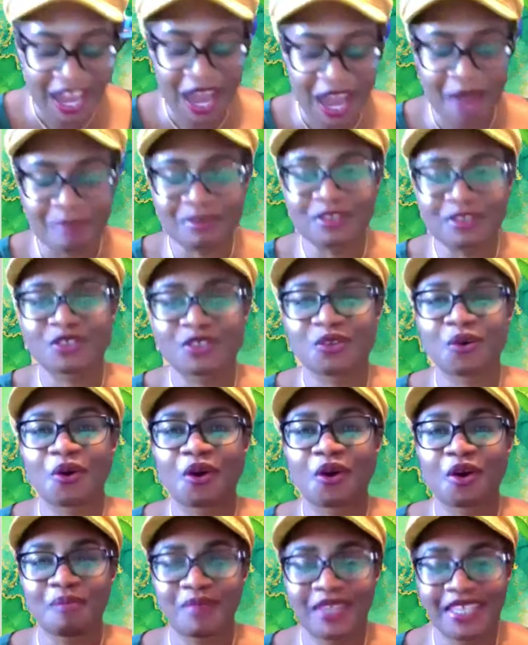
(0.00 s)

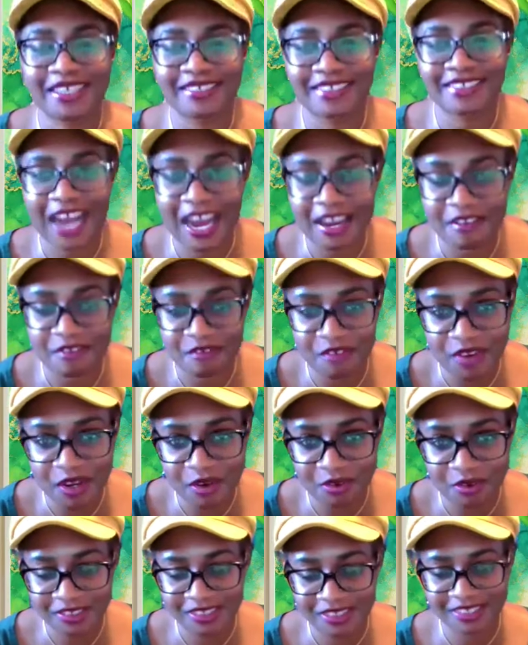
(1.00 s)
absorb these high
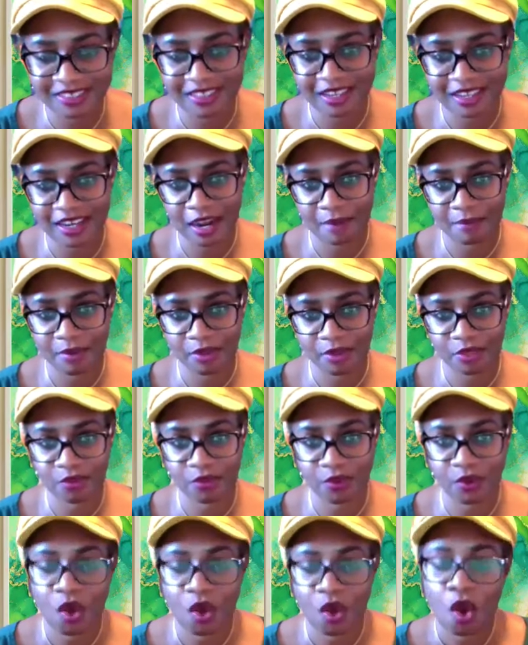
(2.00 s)
frequencies that are coming
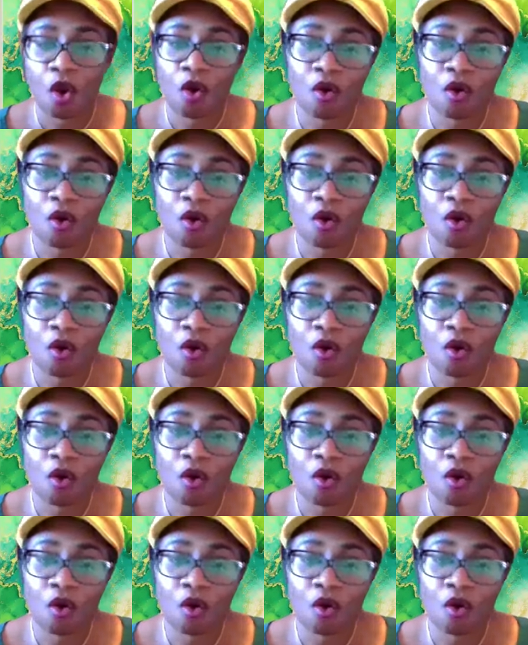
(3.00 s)
through?